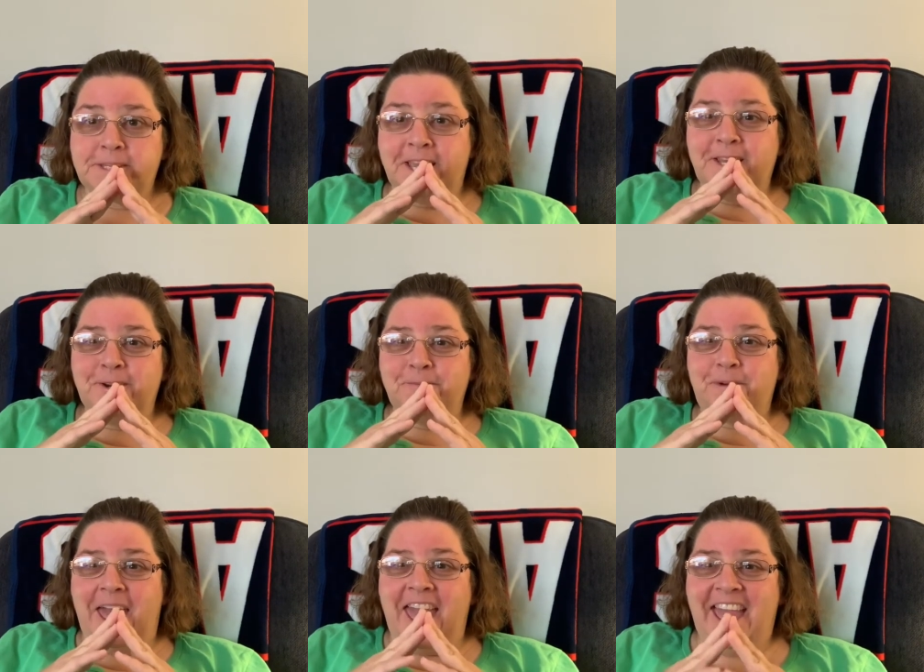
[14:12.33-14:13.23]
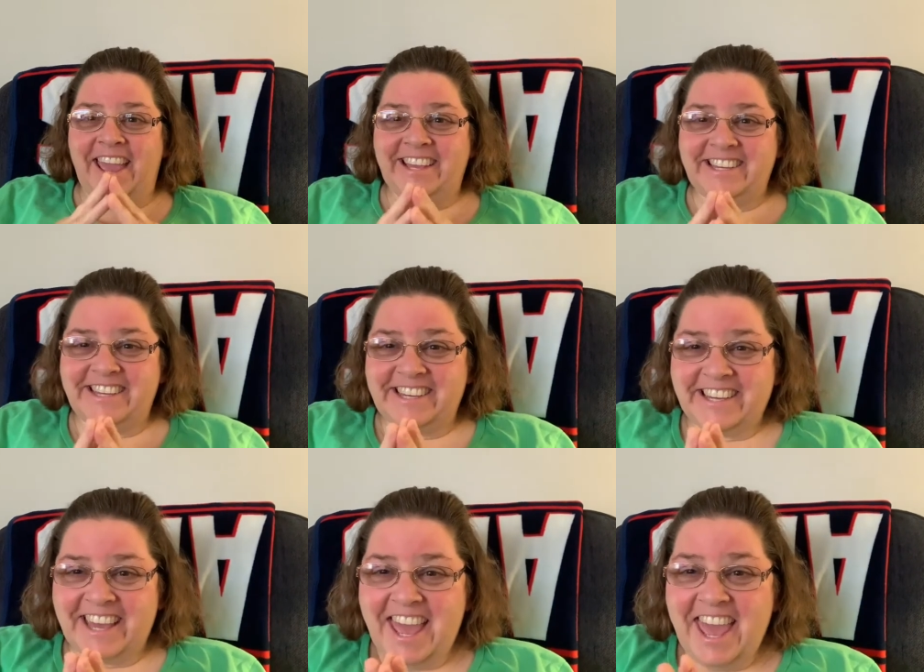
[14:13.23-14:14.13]
potato bag.
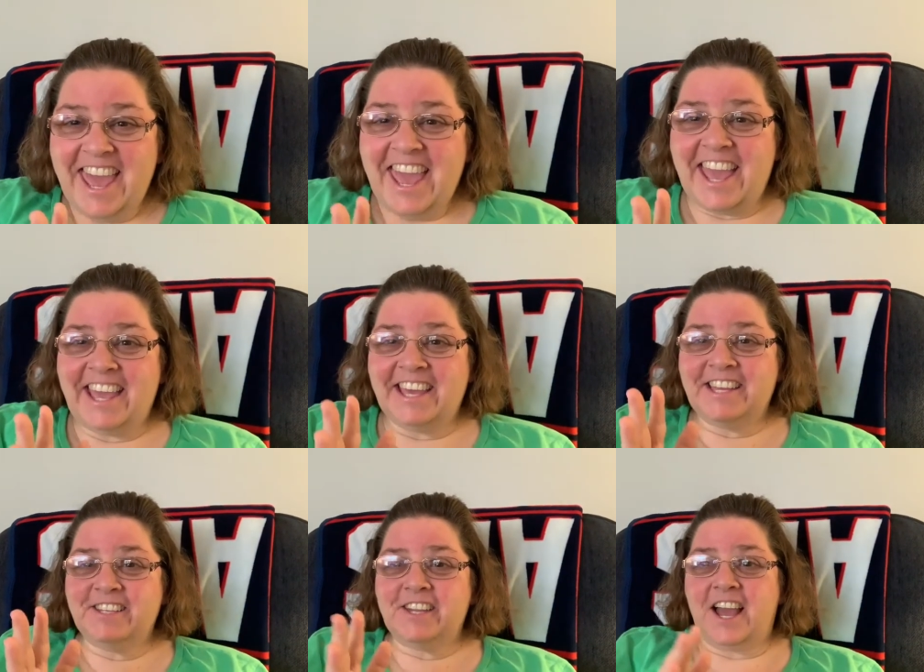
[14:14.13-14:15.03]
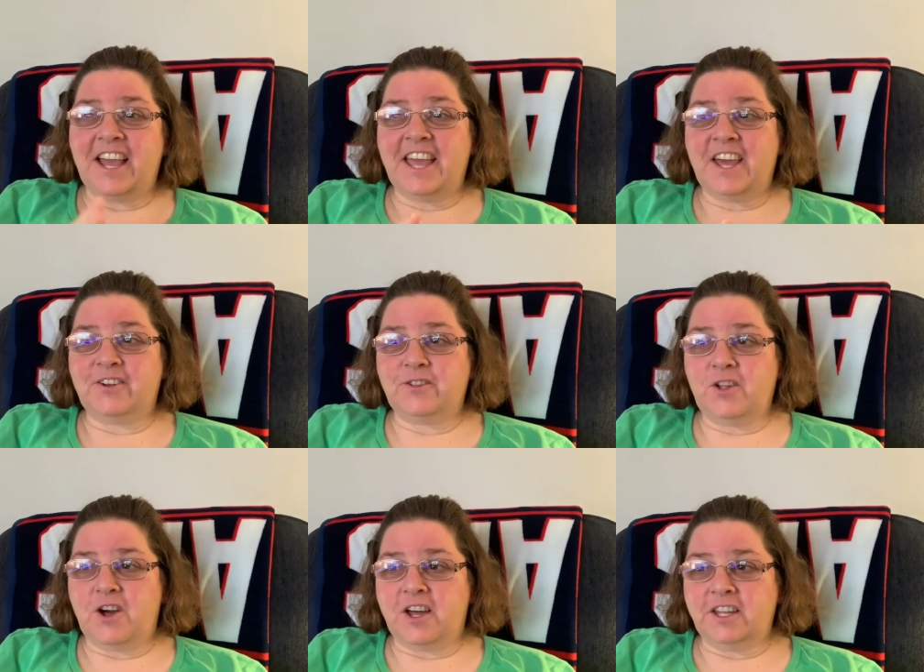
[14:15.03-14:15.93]
and I had a
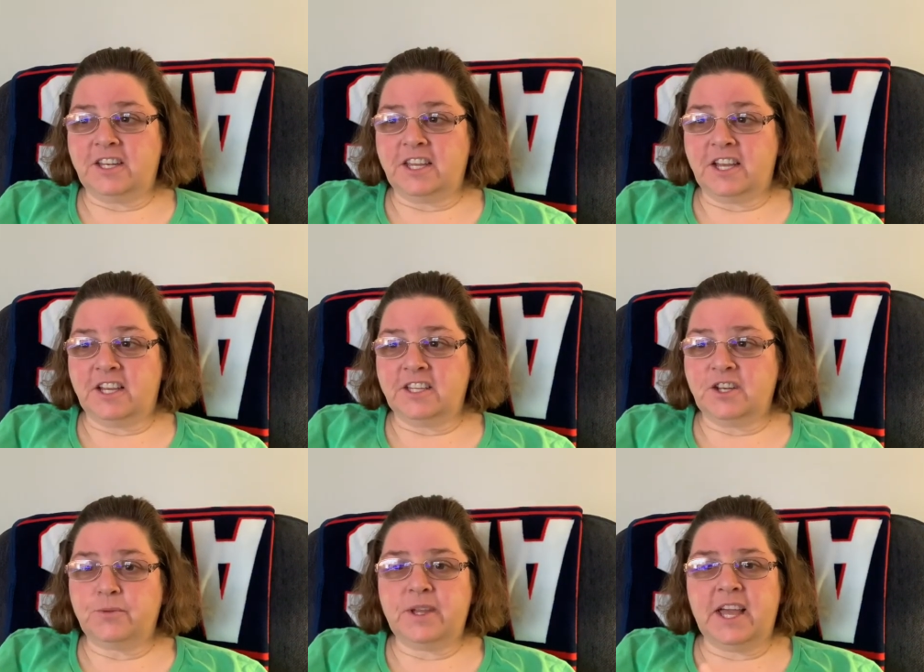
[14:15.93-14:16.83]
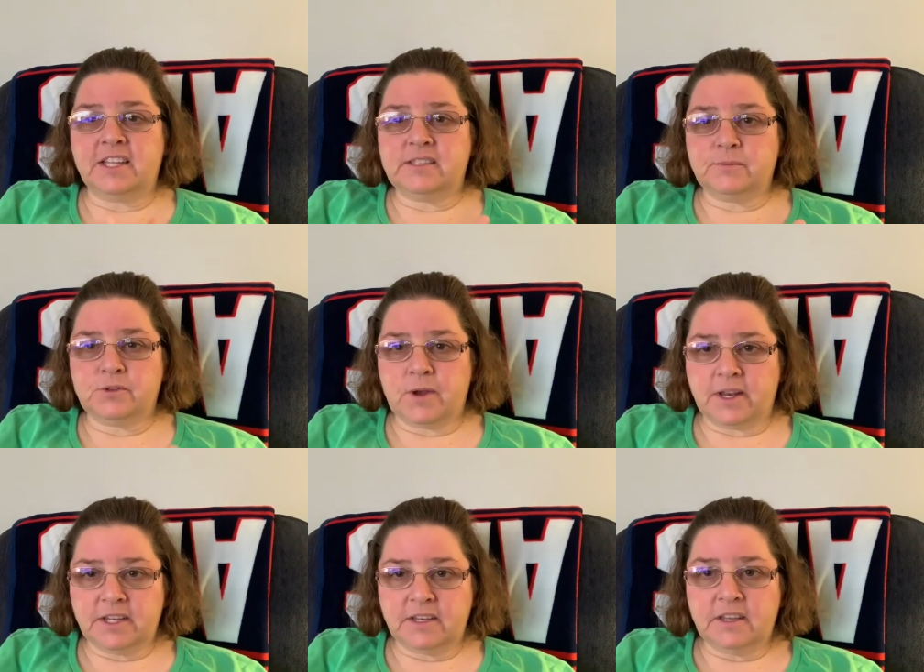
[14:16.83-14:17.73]
lot, uh, you know, we had some
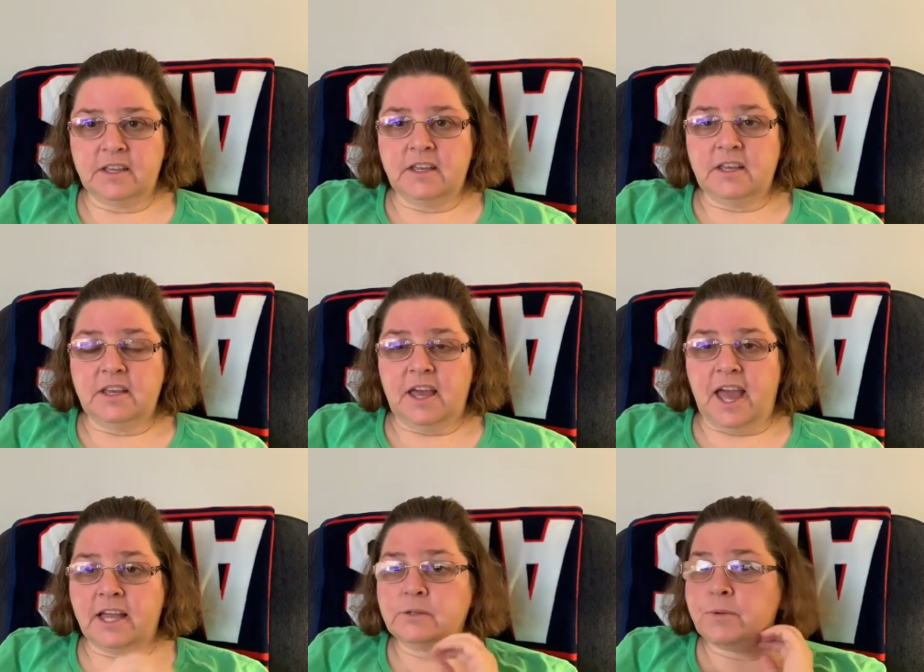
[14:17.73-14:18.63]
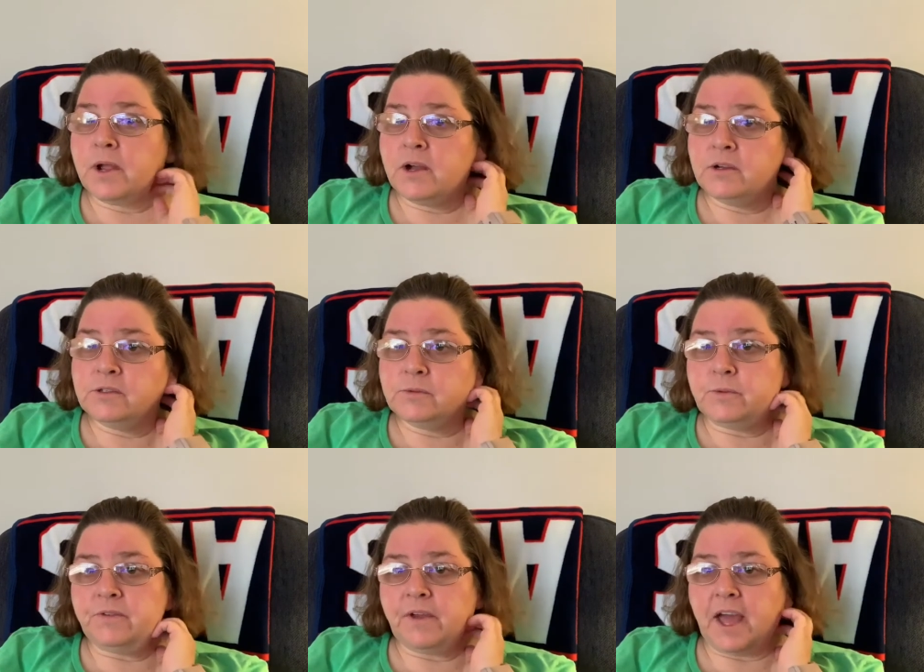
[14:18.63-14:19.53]
shredded hash browns.
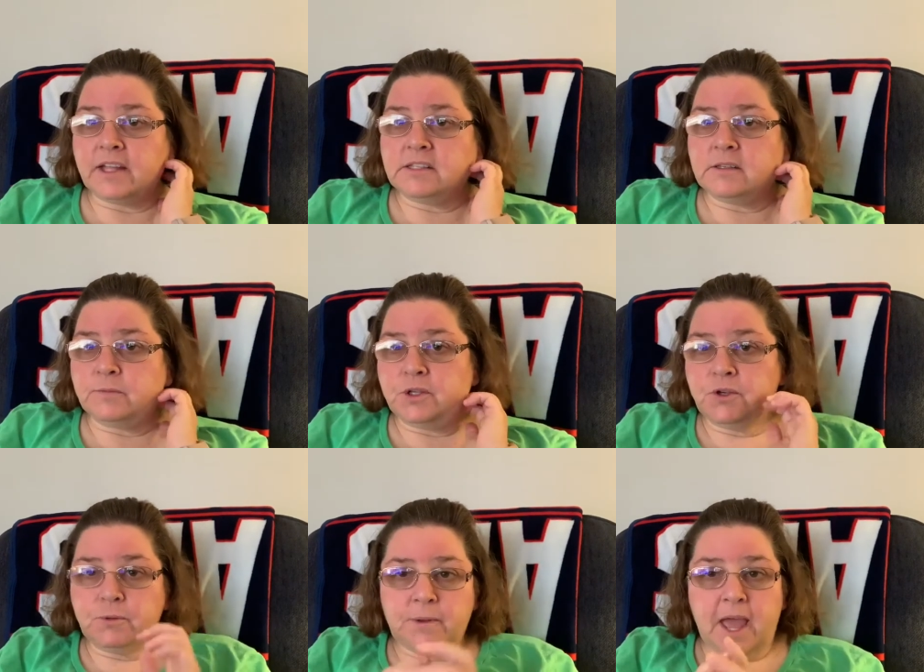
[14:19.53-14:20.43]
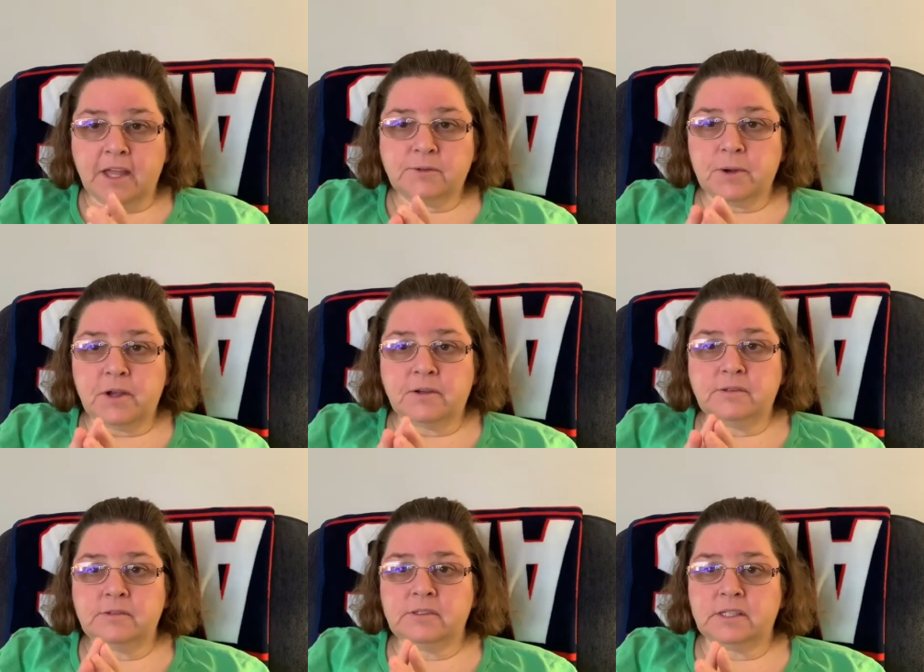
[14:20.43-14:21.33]
We've had some cubed hash
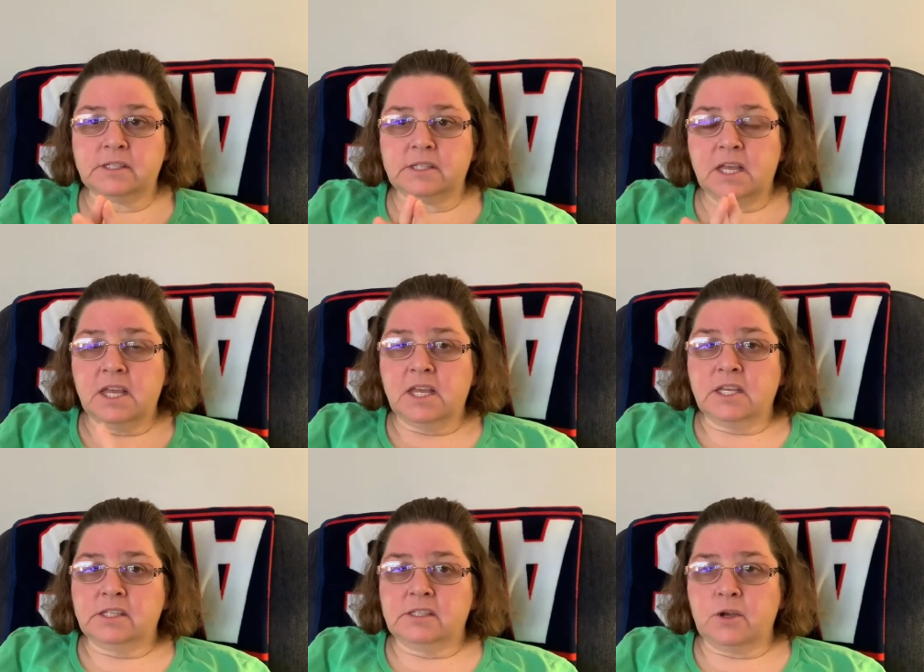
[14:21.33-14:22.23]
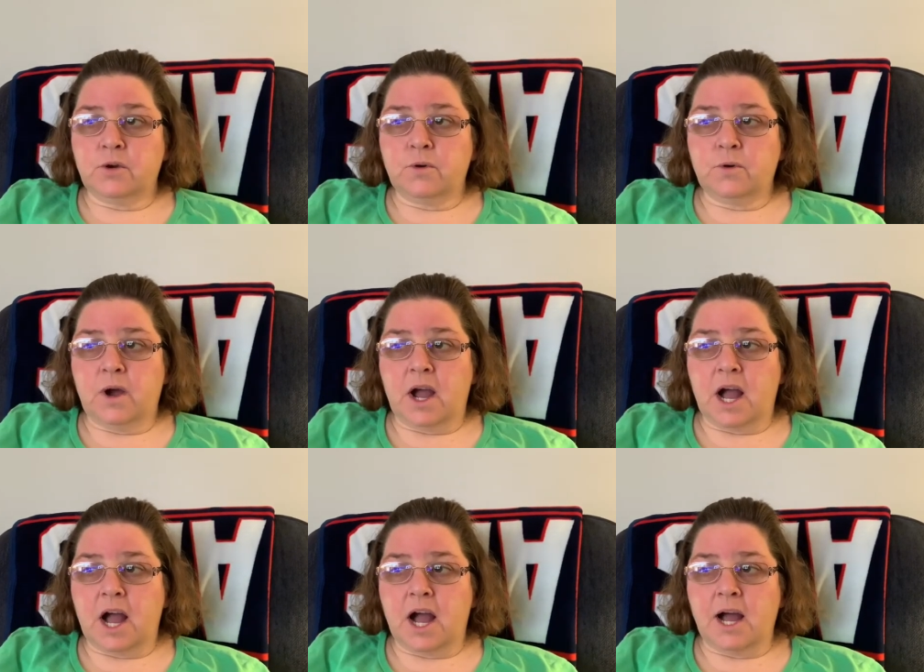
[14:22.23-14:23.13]
browns. And so
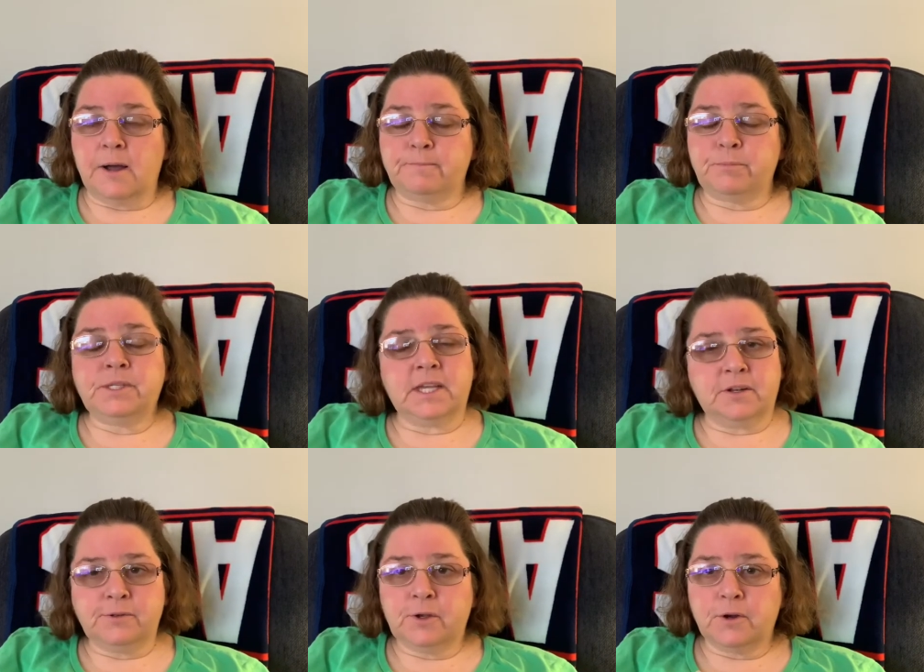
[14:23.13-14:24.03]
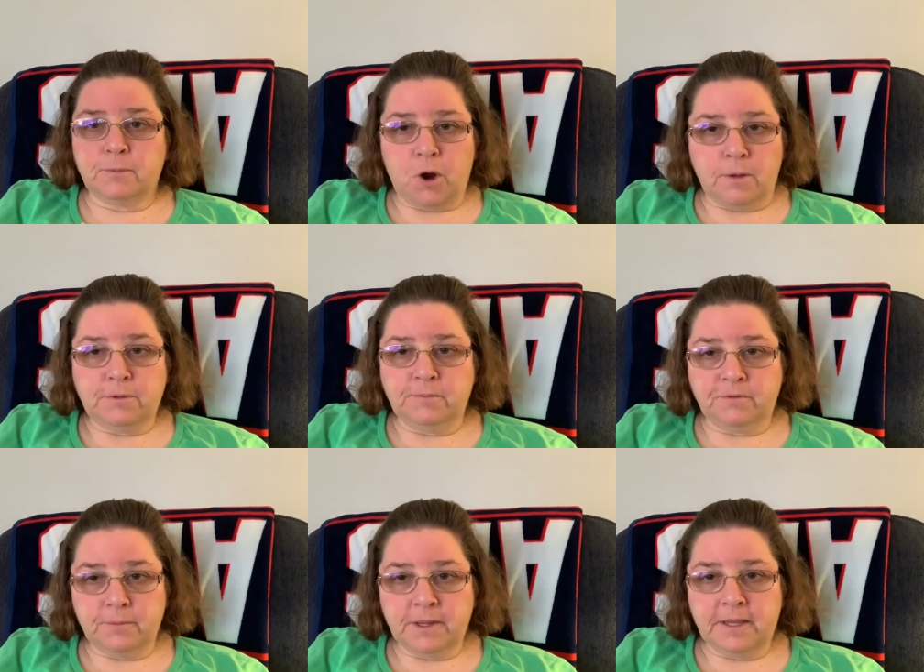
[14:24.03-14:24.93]
um, potatoes are a problem
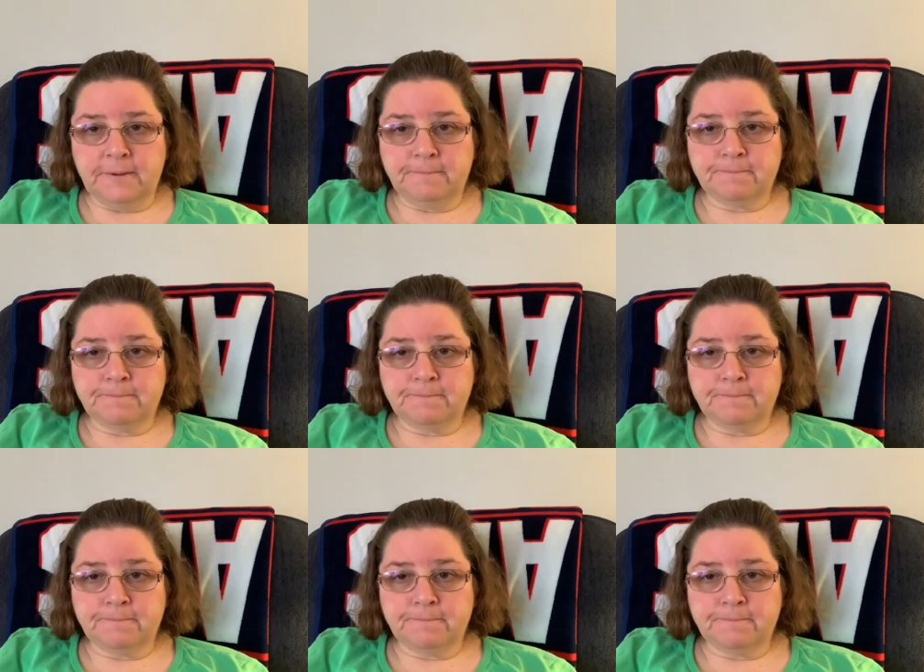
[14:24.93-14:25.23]
for me